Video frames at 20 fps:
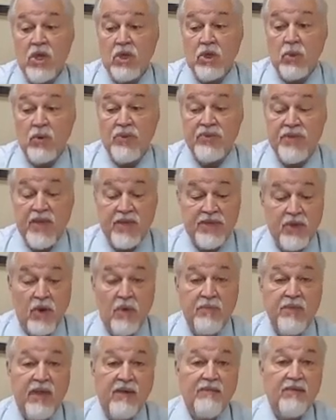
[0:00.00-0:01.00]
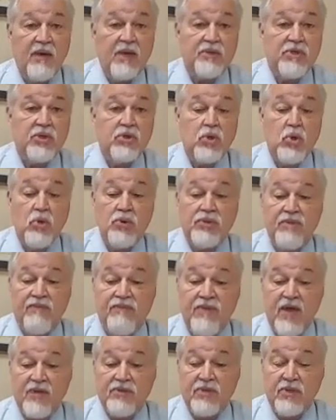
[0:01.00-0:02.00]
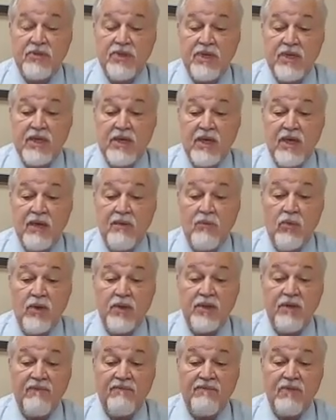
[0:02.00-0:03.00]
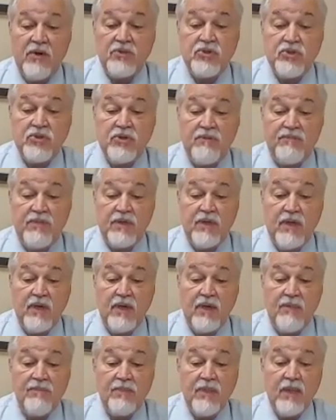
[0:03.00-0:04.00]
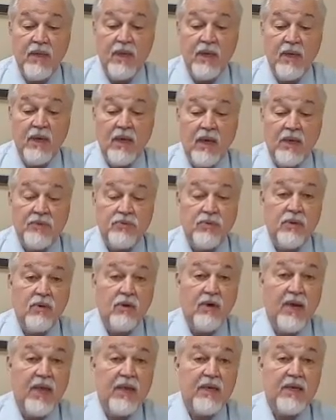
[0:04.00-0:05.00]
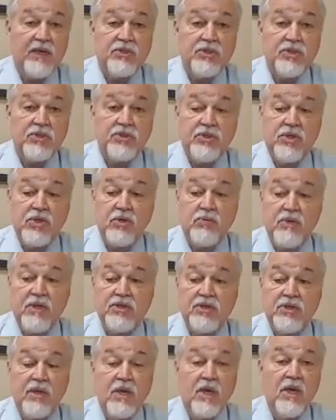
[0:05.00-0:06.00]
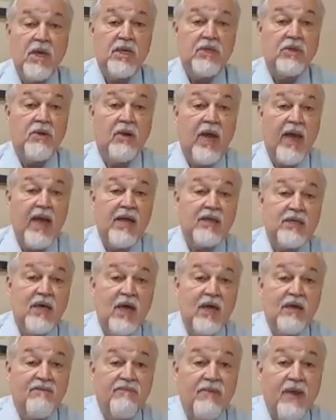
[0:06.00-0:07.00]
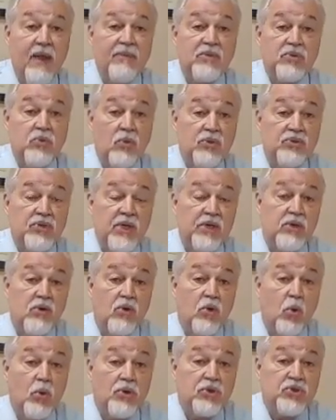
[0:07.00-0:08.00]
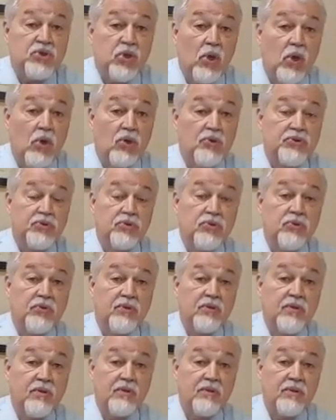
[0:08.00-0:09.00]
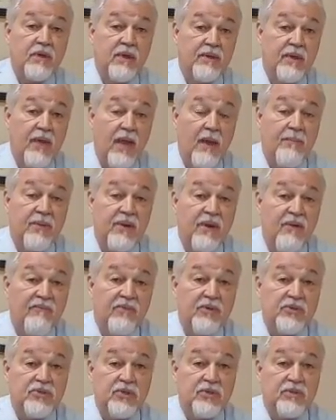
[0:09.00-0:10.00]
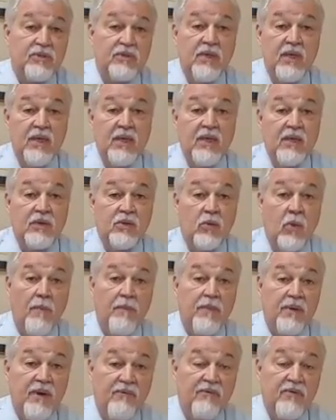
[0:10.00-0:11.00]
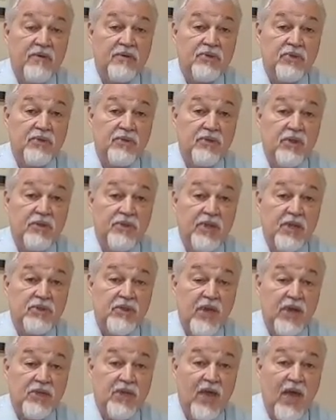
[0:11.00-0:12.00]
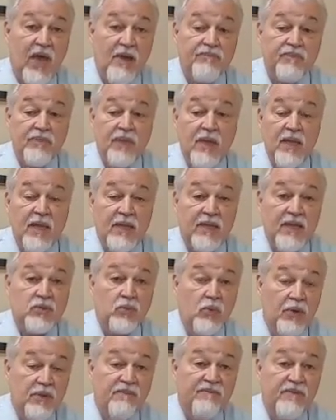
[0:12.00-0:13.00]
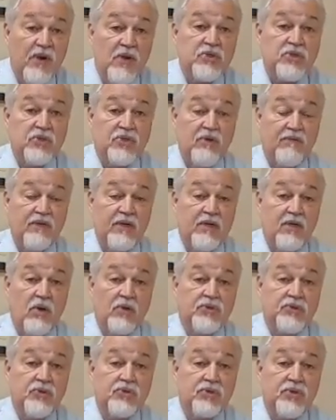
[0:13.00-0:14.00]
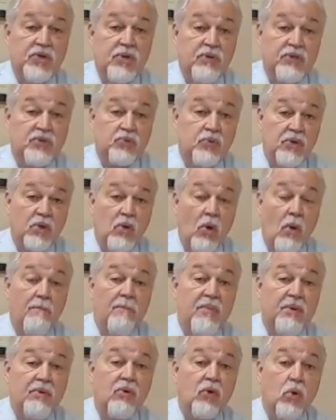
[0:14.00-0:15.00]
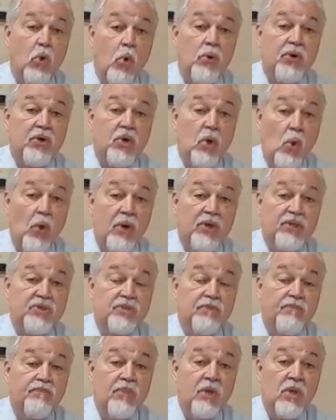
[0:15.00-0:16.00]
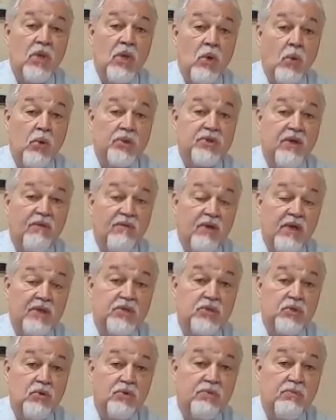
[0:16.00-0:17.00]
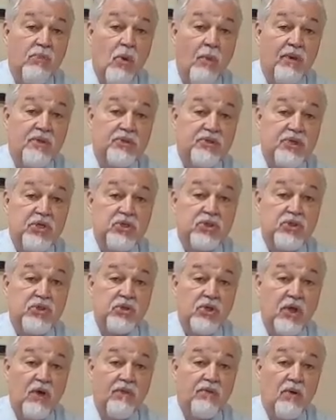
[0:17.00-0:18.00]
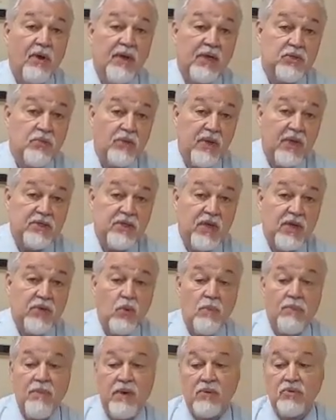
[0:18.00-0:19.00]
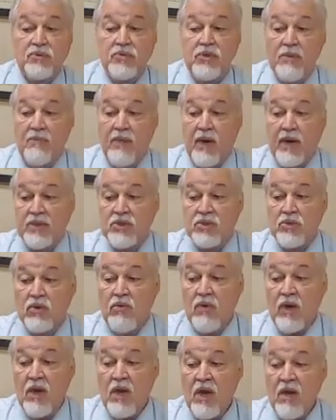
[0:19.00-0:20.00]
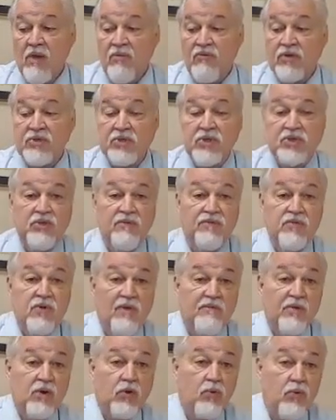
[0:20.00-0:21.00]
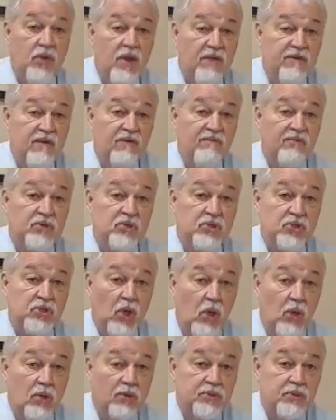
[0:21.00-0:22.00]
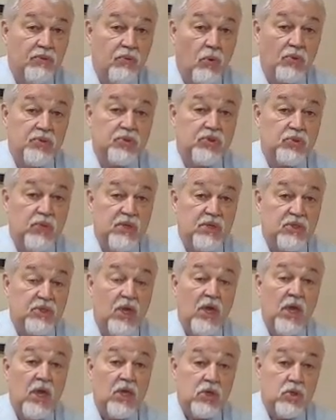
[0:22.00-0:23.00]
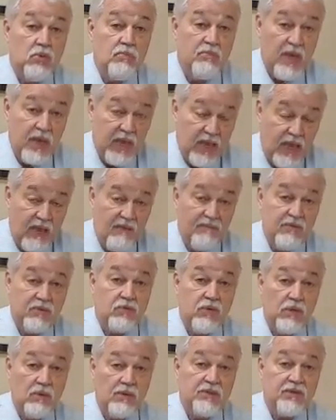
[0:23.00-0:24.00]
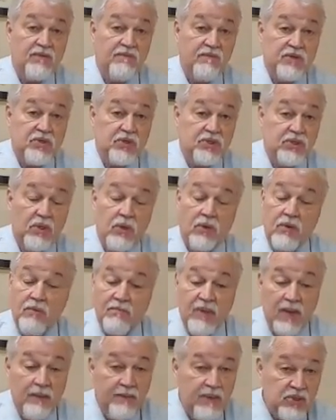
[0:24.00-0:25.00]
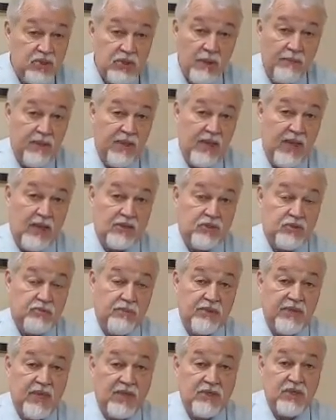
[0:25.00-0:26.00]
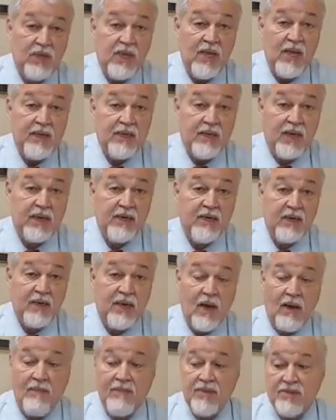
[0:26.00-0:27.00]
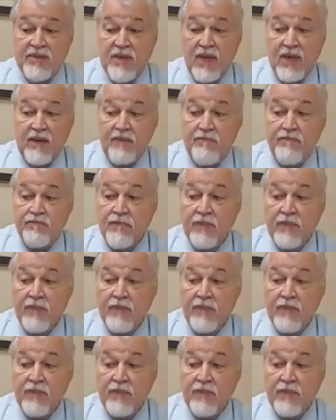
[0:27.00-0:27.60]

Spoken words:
You wouldn't think they are, but they have a lot to do with the fact that one of the functions of the adrenal gland is to secrete your anti-inflammatories, like your cortisols, your epinephrines and norepinephrines and things like that. That's one of the functions of it. It also secretes what are called mineralocorticoids, which have a lot to do with the mobilization of your electrolytes and or minerals in the body. So, for instance, if you have a craving for salt or sweets, you may have adrenal insufficiency, or it may be something else, but that's not an uncommon thing.